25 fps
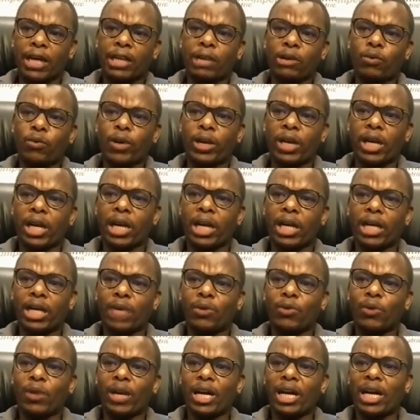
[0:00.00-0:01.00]
fine we
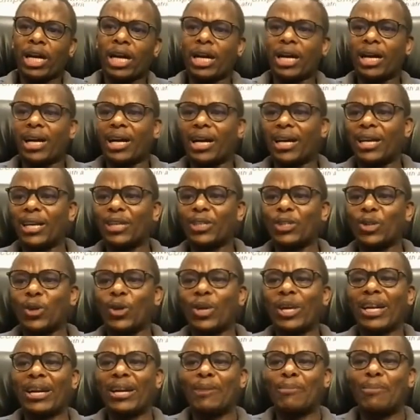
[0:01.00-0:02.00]
are
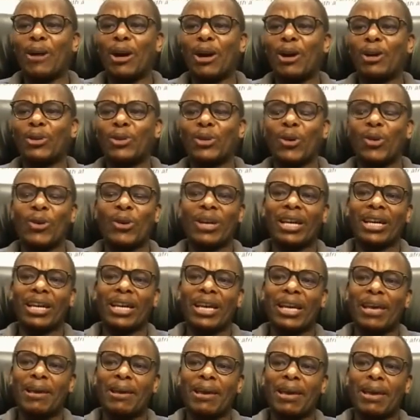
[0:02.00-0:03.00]
talking about,
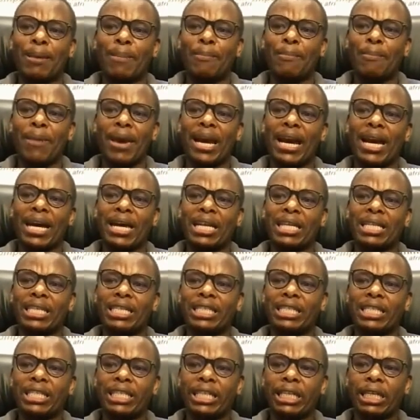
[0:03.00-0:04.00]
or a
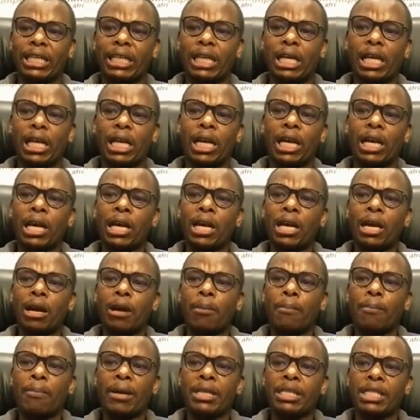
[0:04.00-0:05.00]
mega deal,
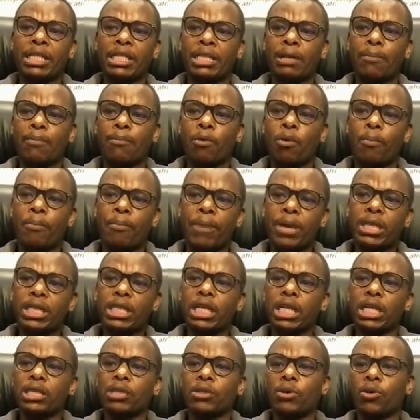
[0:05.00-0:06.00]
but it's a
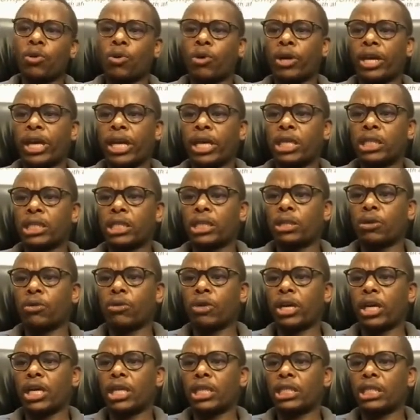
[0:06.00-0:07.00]
momentous
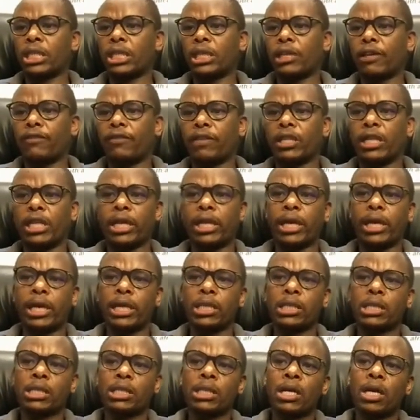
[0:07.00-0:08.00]
occasion
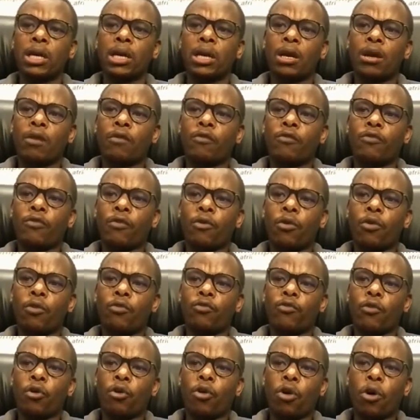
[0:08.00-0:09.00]
nevertheless
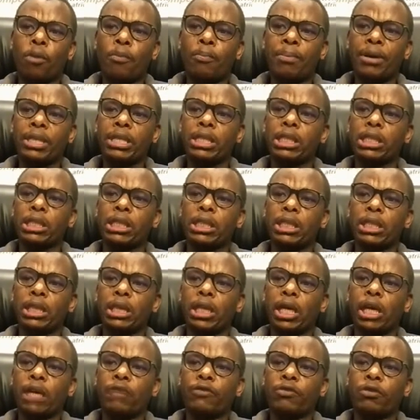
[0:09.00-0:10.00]
for
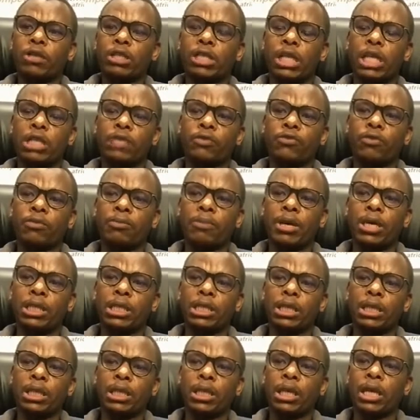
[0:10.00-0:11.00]
competition and for
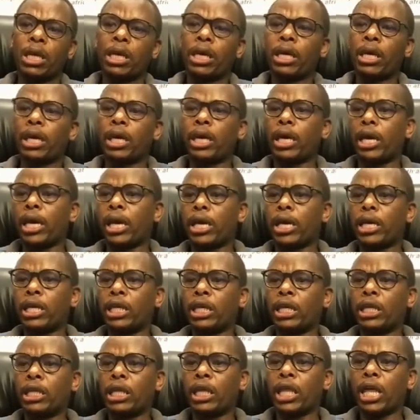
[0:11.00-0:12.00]
transformation,
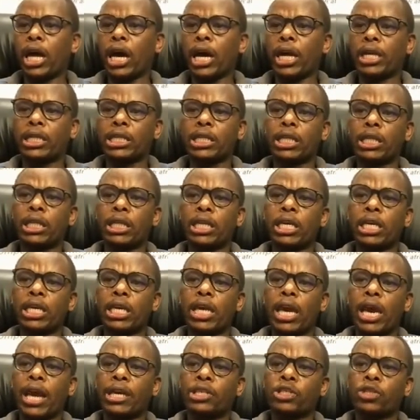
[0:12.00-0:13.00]
in that
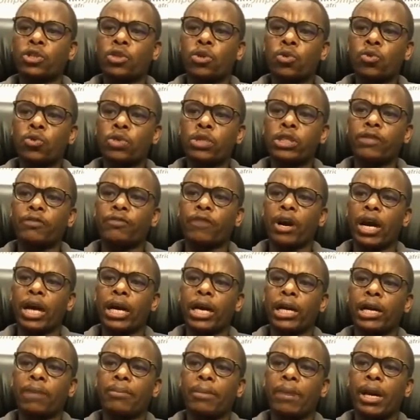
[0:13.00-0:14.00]
the
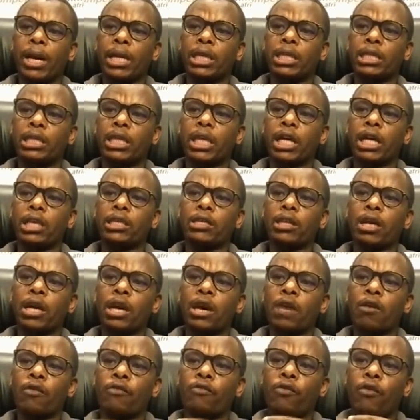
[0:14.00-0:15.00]
exclusive agreement
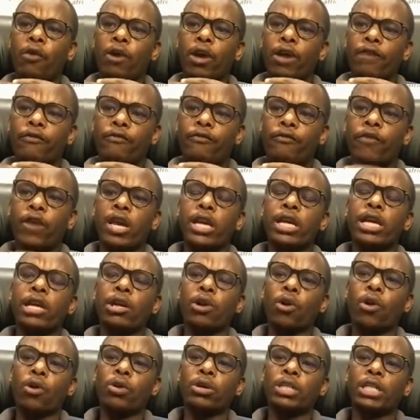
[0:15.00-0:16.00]
that for a
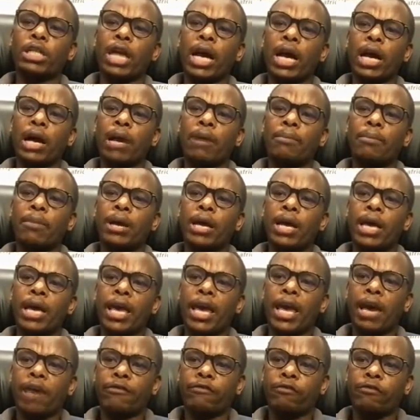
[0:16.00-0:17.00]
very long
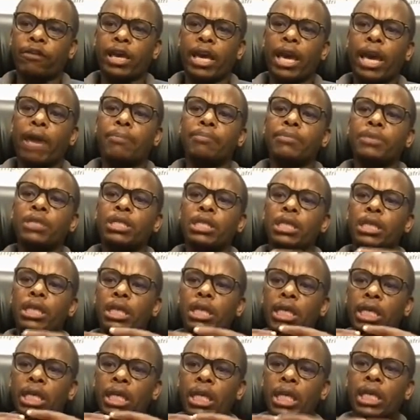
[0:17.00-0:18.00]
time have
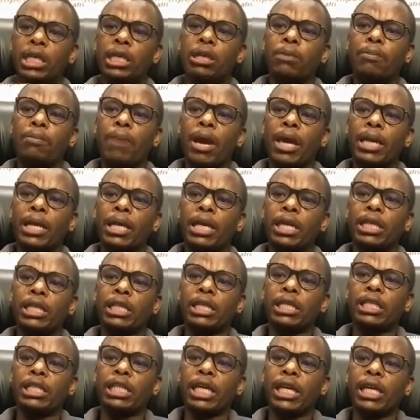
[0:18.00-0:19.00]
kept
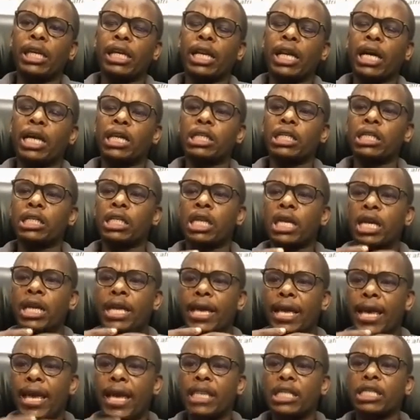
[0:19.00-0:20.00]
independent
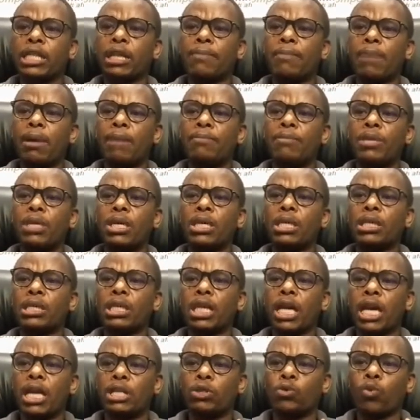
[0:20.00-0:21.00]
retailers,
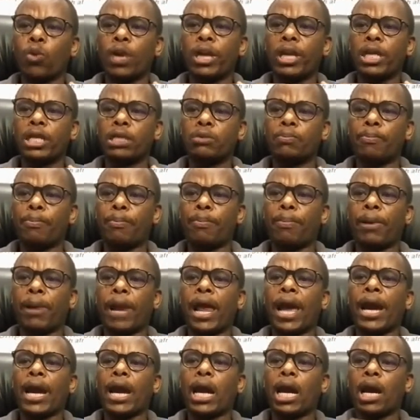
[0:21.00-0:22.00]
SMMEs, as well
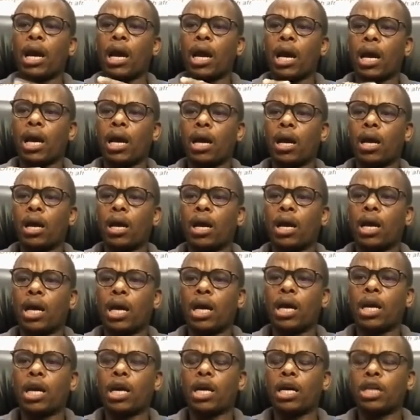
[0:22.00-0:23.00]
as black
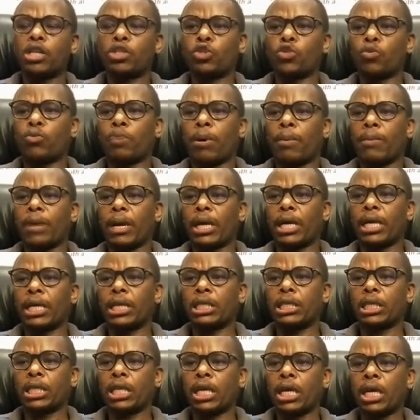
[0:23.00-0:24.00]

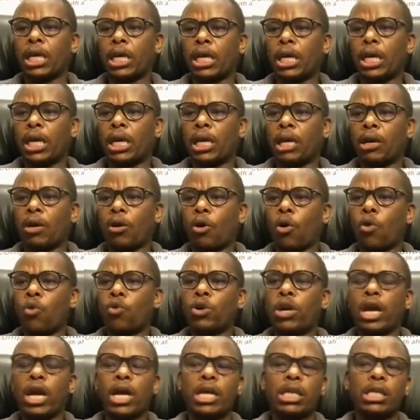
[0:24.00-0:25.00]
supermarket
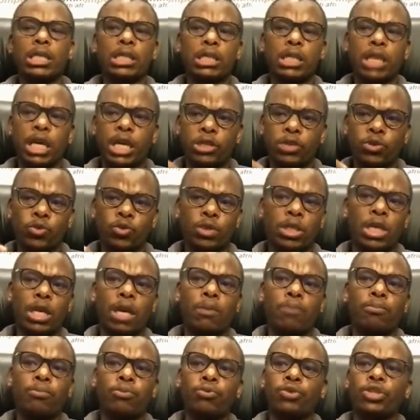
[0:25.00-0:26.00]
owners, as
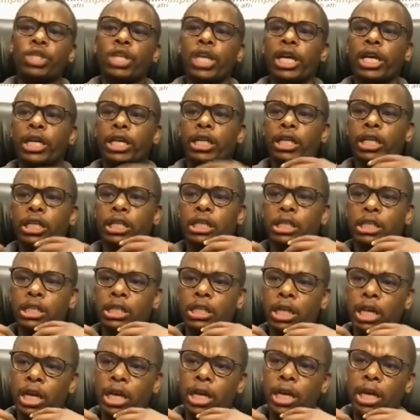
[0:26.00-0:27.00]
you say,
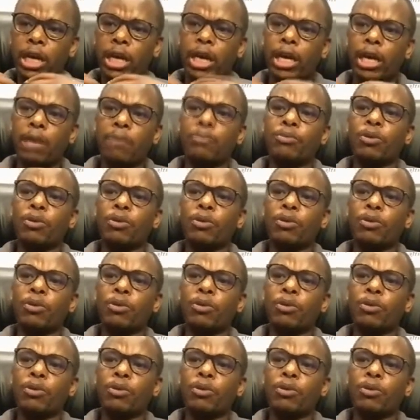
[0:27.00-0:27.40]
butcheries,